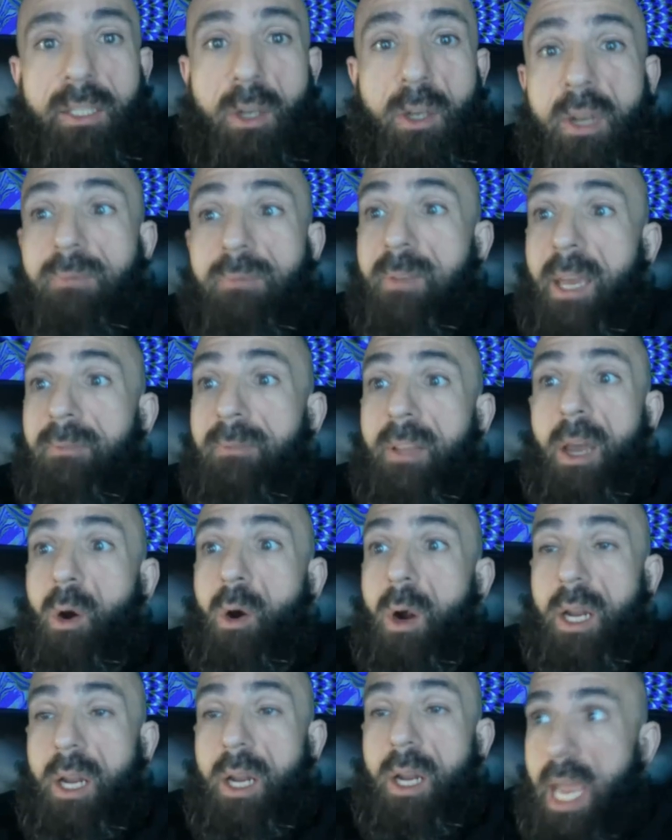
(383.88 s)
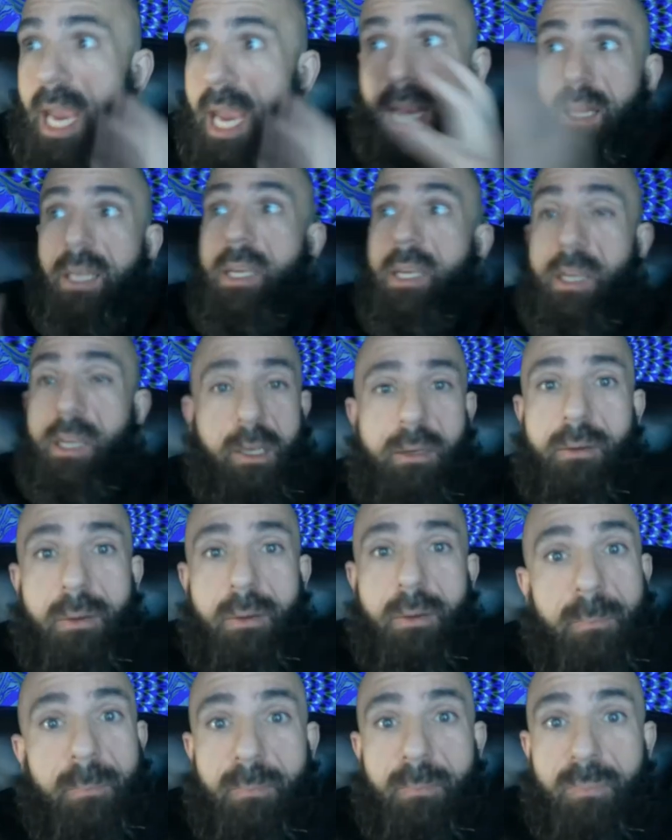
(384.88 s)
like dude, if, if, or an alien
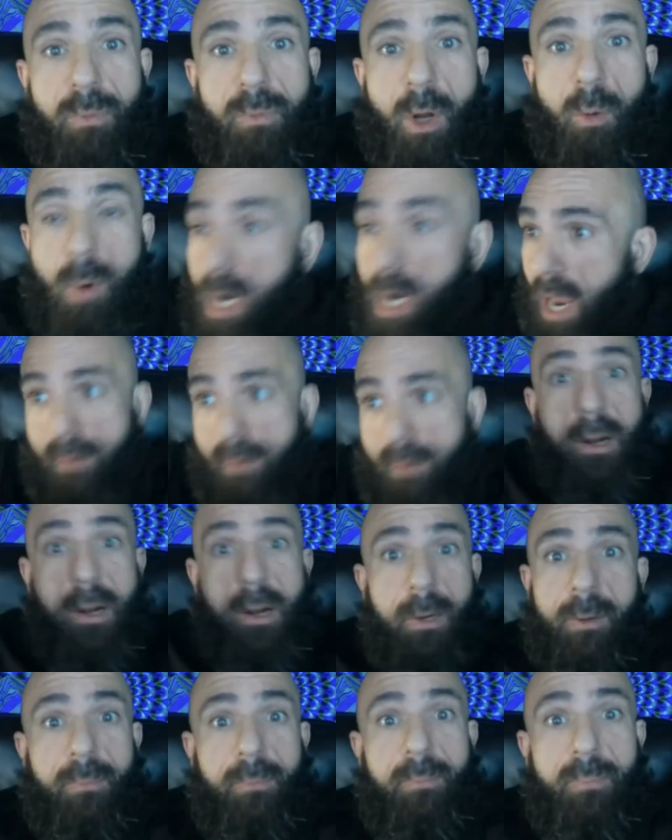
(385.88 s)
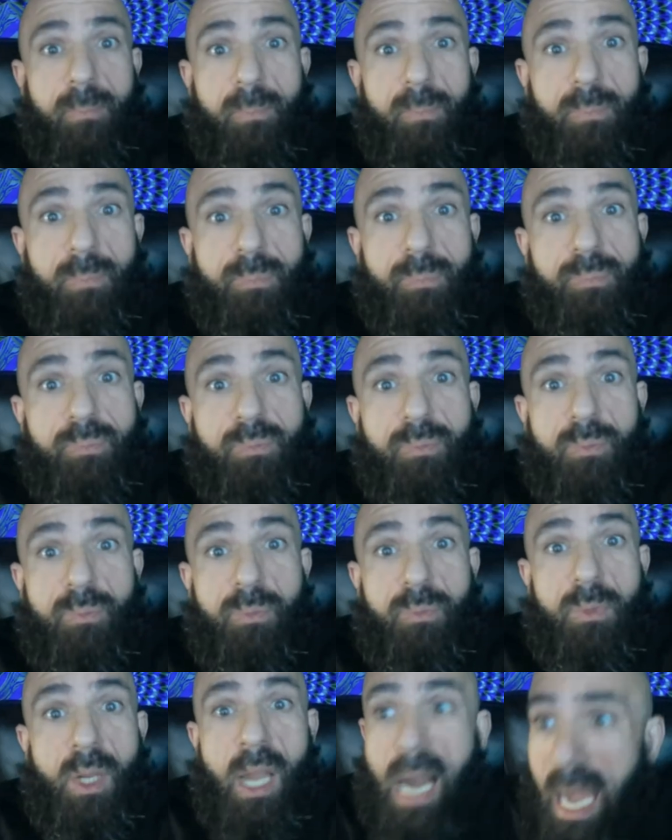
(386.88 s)
or whatever.
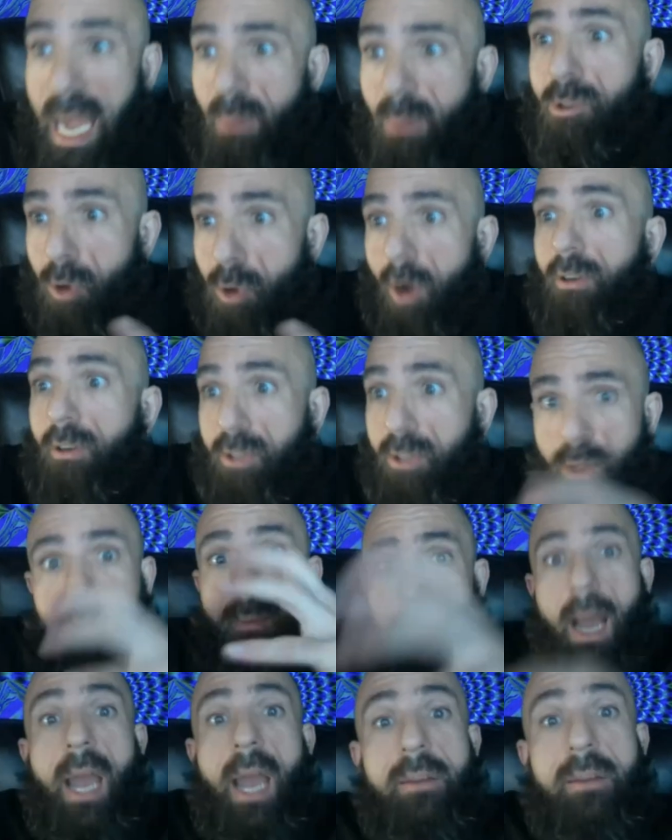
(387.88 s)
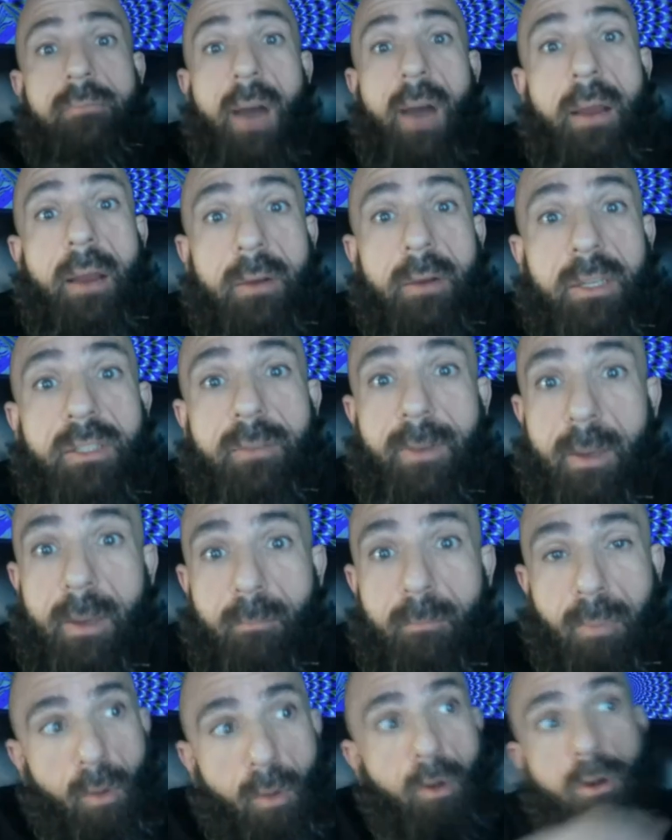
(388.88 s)
I would talk to the mind
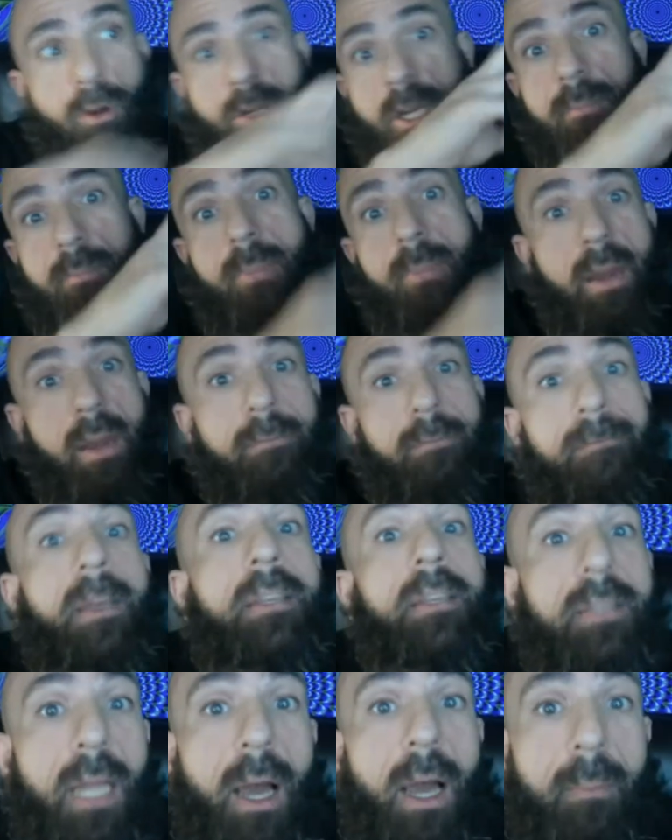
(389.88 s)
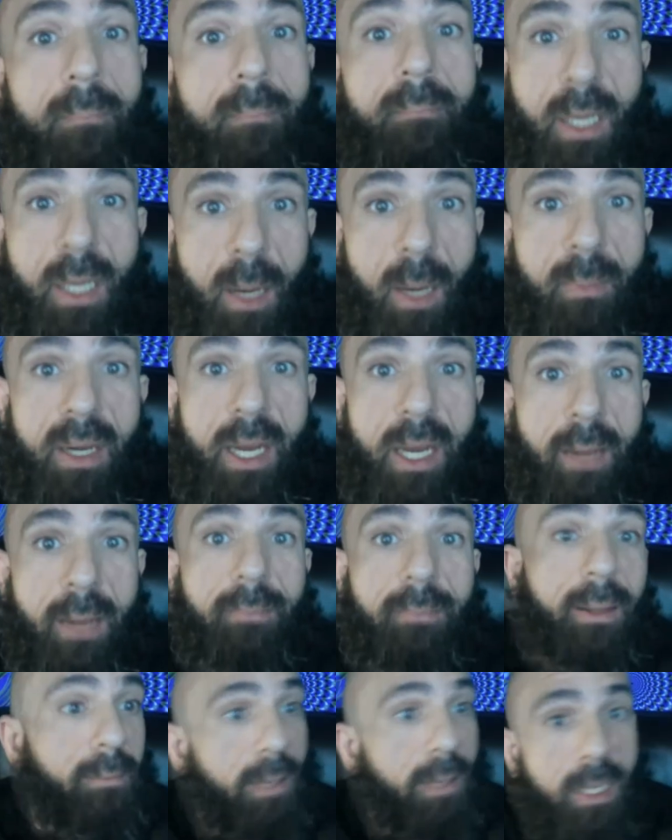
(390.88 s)
virus. If it could manifest up and become
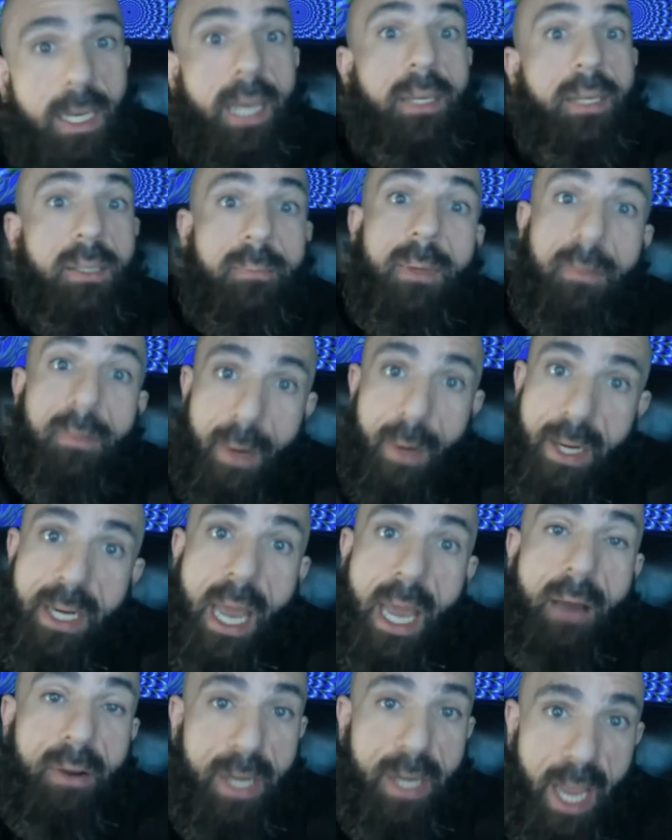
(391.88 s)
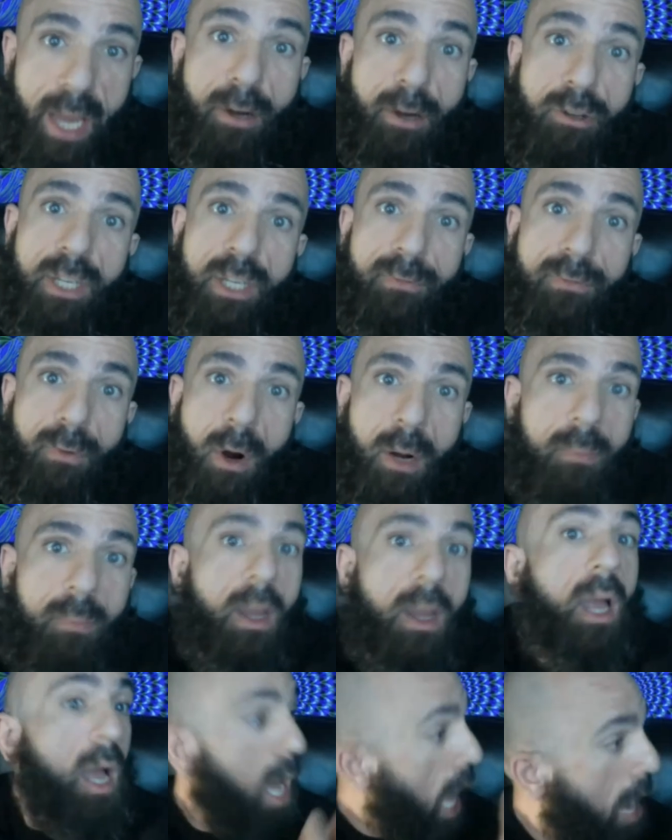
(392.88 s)
an entity next to me right now in energy
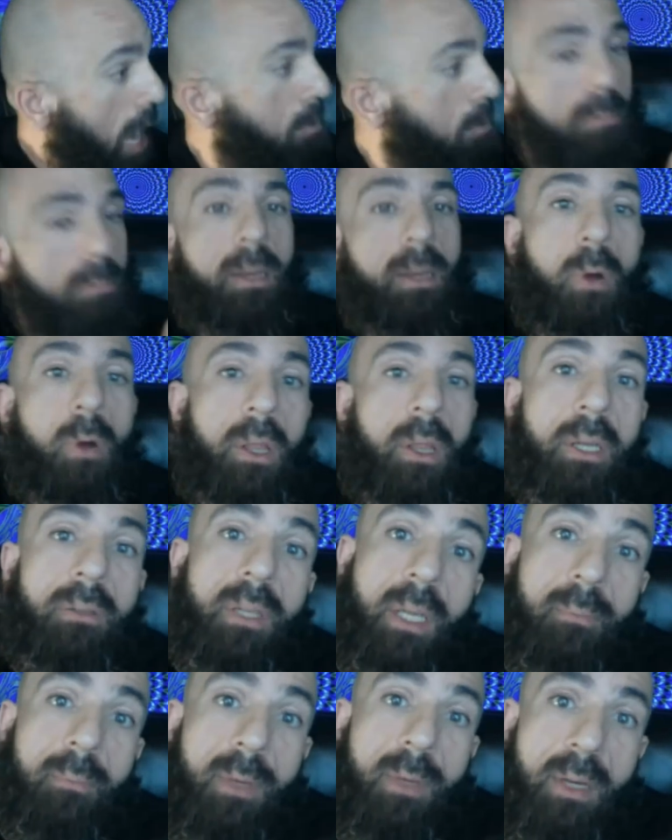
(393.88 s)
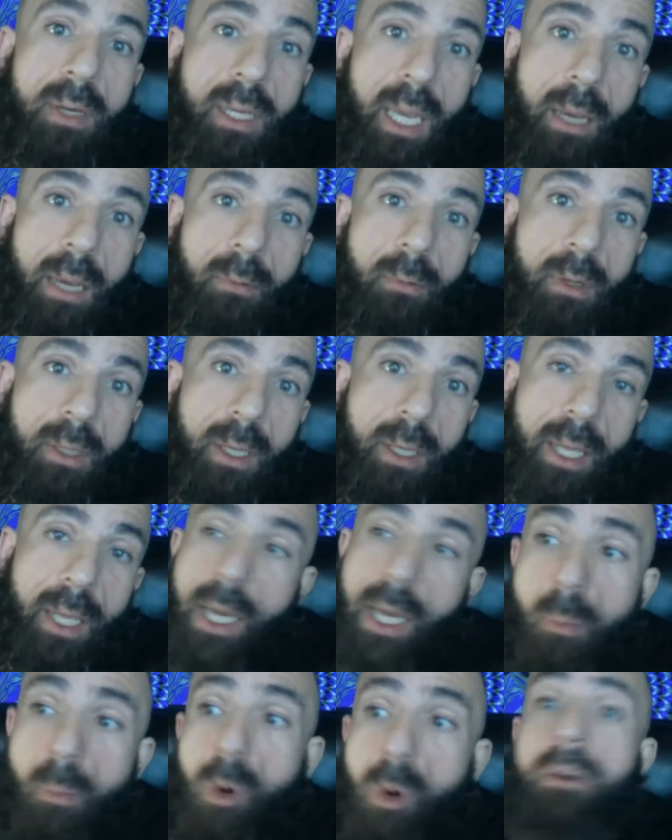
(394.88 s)
form, I would be willing to communicate with
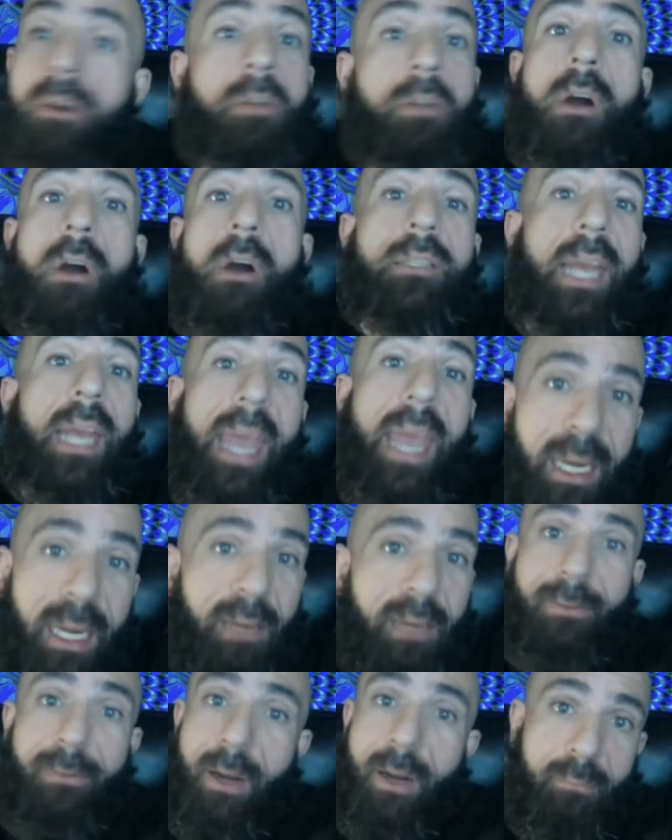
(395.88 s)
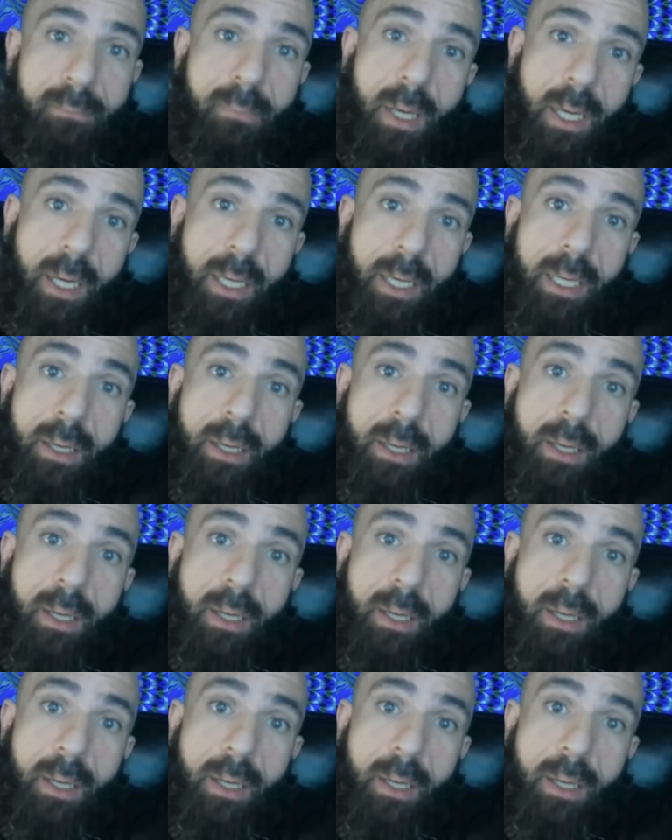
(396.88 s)
it. Like, I'm willing to talk to any fucking